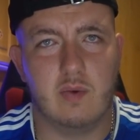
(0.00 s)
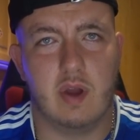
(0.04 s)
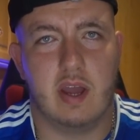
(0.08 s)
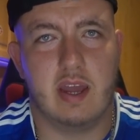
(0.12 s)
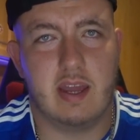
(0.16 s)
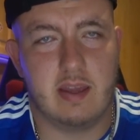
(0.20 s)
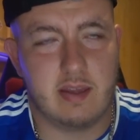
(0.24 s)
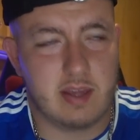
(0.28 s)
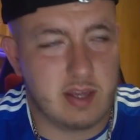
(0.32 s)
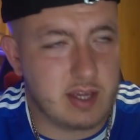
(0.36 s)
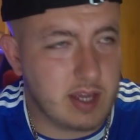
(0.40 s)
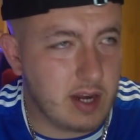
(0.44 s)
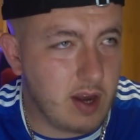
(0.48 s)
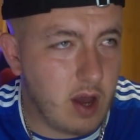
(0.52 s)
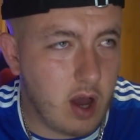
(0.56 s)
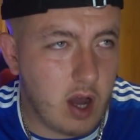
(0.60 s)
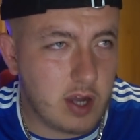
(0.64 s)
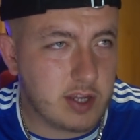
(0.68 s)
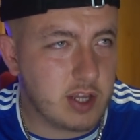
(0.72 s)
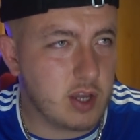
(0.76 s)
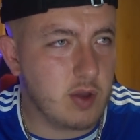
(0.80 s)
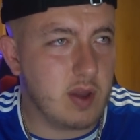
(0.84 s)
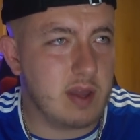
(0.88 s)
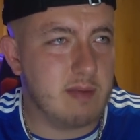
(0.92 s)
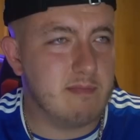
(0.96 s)
he, you can
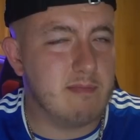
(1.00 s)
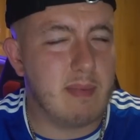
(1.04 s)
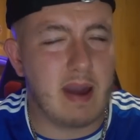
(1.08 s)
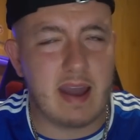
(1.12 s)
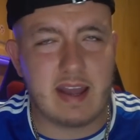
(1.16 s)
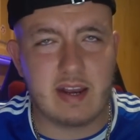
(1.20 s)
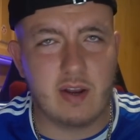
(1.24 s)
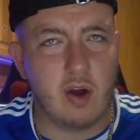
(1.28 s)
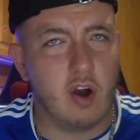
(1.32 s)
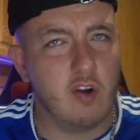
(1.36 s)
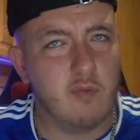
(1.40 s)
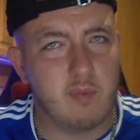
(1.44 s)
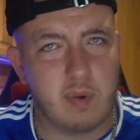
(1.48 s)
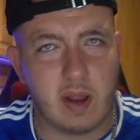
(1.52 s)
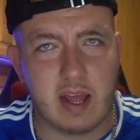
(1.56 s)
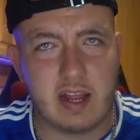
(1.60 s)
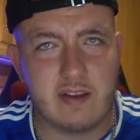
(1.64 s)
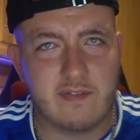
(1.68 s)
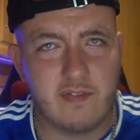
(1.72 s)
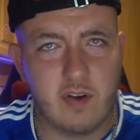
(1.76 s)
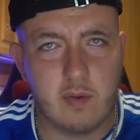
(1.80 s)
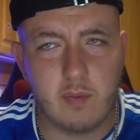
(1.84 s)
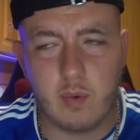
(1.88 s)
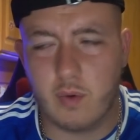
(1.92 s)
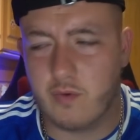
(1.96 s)
argue he may not have
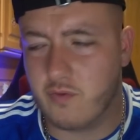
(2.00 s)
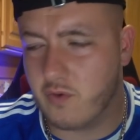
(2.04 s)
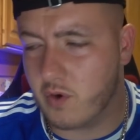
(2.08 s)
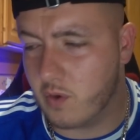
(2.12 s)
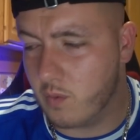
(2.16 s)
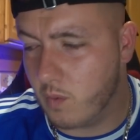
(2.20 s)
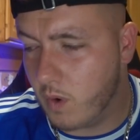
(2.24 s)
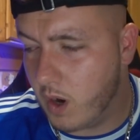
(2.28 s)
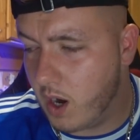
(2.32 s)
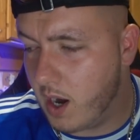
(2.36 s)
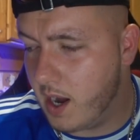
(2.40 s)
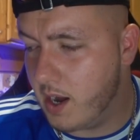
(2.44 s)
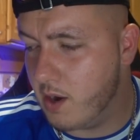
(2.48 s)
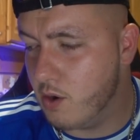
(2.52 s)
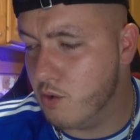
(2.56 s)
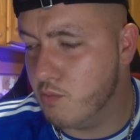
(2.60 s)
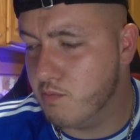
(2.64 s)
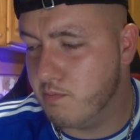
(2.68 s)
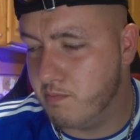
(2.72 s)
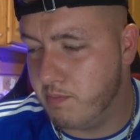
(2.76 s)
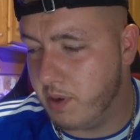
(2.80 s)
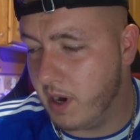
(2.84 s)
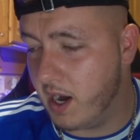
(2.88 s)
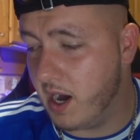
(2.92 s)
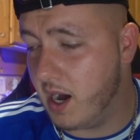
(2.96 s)
played football for a while,
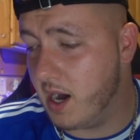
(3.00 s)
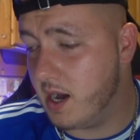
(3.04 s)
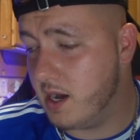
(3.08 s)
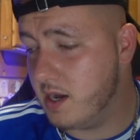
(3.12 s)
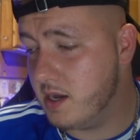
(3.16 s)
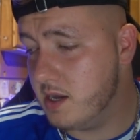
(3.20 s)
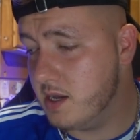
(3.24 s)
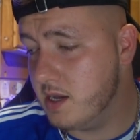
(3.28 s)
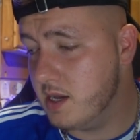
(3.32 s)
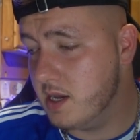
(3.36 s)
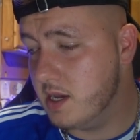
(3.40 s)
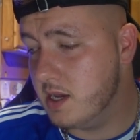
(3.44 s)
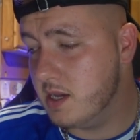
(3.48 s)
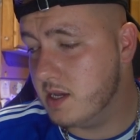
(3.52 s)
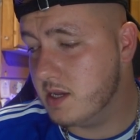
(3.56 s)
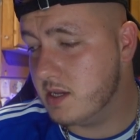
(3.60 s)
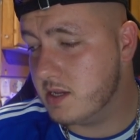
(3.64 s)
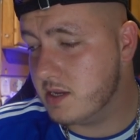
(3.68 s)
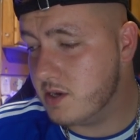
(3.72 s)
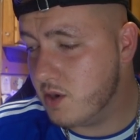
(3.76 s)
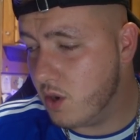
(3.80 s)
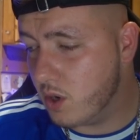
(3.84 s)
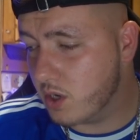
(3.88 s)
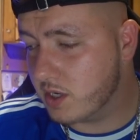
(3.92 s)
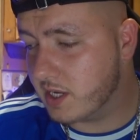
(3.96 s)
but
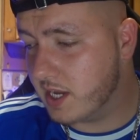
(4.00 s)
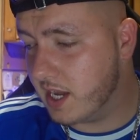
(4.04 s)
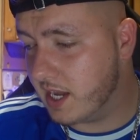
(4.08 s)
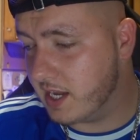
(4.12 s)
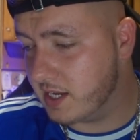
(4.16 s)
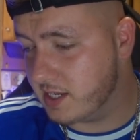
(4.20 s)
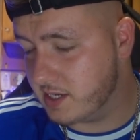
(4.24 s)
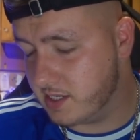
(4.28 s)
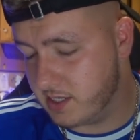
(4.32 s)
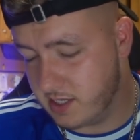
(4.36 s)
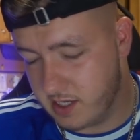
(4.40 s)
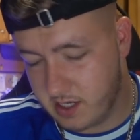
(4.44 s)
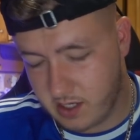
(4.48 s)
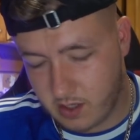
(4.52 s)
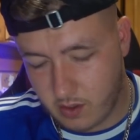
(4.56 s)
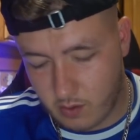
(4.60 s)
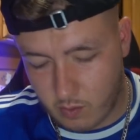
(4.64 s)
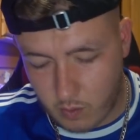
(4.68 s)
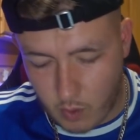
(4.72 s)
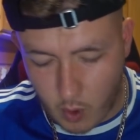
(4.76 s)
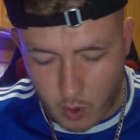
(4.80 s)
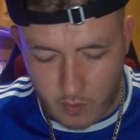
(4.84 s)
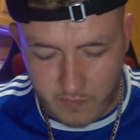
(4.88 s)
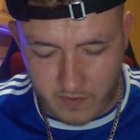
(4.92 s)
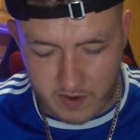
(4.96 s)
not a kid.
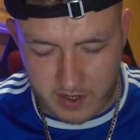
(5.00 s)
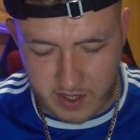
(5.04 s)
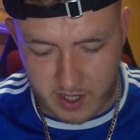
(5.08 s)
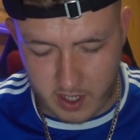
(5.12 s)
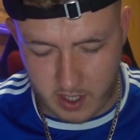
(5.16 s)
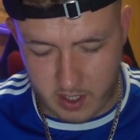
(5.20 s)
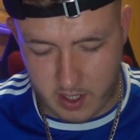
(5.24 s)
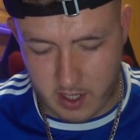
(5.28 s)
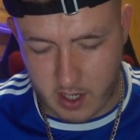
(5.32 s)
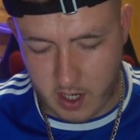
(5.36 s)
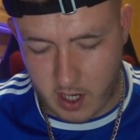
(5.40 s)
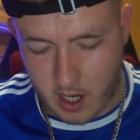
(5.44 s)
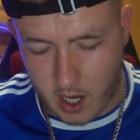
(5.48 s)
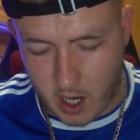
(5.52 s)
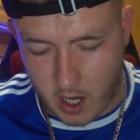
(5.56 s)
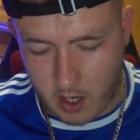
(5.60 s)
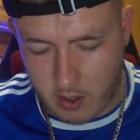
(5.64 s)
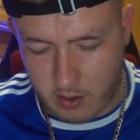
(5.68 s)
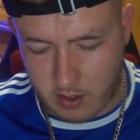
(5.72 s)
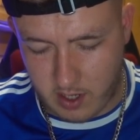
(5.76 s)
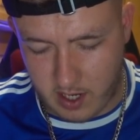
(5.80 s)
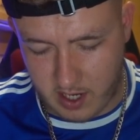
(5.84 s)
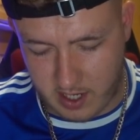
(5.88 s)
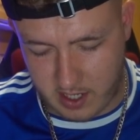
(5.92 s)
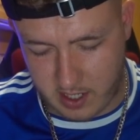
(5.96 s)
Woolfenden,
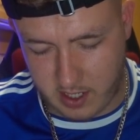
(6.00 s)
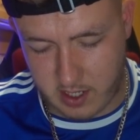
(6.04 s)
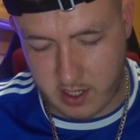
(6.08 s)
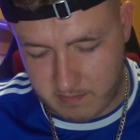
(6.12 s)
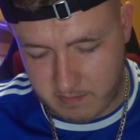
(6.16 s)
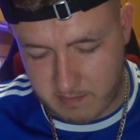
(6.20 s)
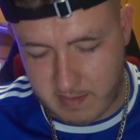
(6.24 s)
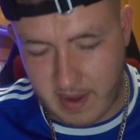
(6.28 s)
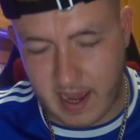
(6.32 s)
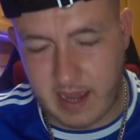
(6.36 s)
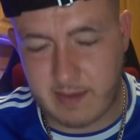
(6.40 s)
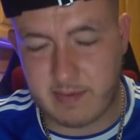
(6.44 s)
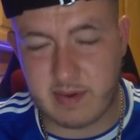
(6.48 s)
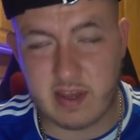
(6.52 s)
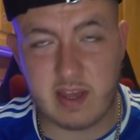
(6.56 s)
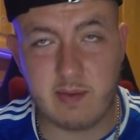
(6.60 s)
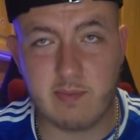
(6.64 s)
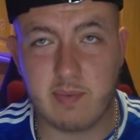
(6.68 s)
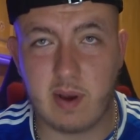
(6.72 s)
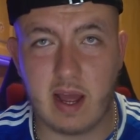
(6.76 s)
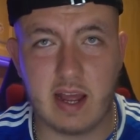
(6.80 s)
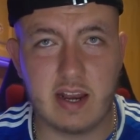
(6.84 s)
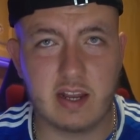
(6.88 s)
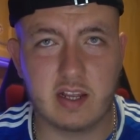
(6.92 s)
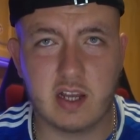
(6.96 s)
Holy. Maybe he
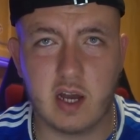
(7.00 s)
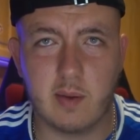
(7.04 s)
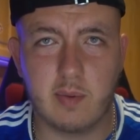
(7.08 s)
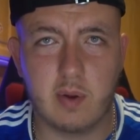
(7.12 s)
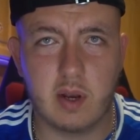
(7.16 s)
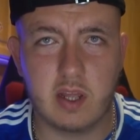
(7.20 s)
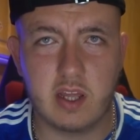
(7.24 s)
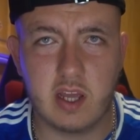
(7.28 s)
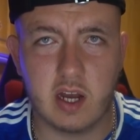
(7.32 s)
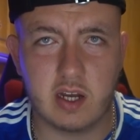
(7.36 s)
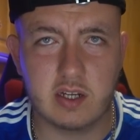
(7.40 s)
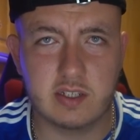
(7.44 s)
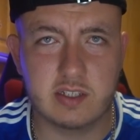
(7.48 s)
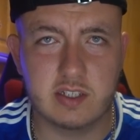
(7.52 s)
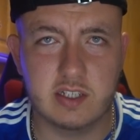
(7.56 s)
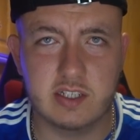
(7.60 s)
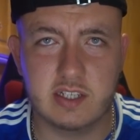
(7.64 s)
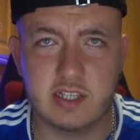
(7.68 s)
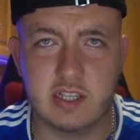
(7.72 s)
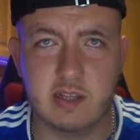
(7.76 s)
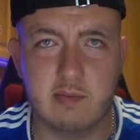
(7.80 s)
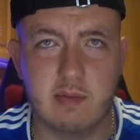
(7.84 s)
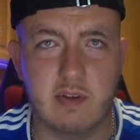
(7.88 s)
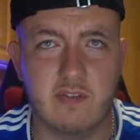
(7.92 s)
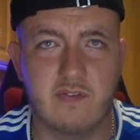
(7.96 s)
played a couple of youngsters
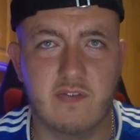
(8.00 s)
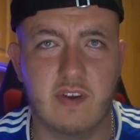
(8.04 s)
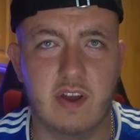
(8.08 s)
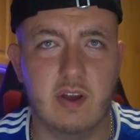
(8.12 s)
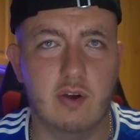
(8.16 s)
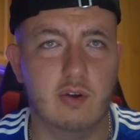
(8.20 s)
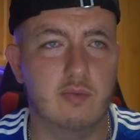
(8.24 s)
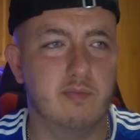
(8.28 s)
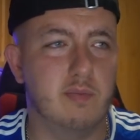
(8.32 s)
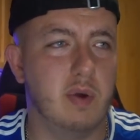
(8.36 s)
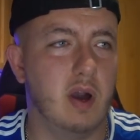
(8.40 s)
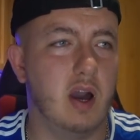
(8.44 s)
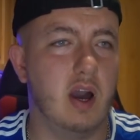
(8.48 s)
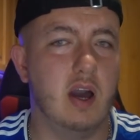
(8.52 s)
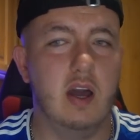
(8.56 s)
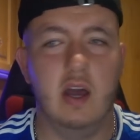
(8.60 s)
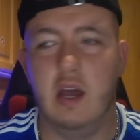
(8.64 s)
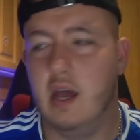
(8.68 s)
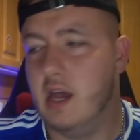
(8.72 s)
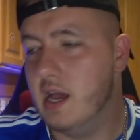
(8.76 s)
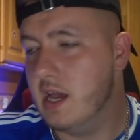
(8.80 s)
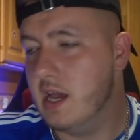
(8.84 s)
in the midfield, but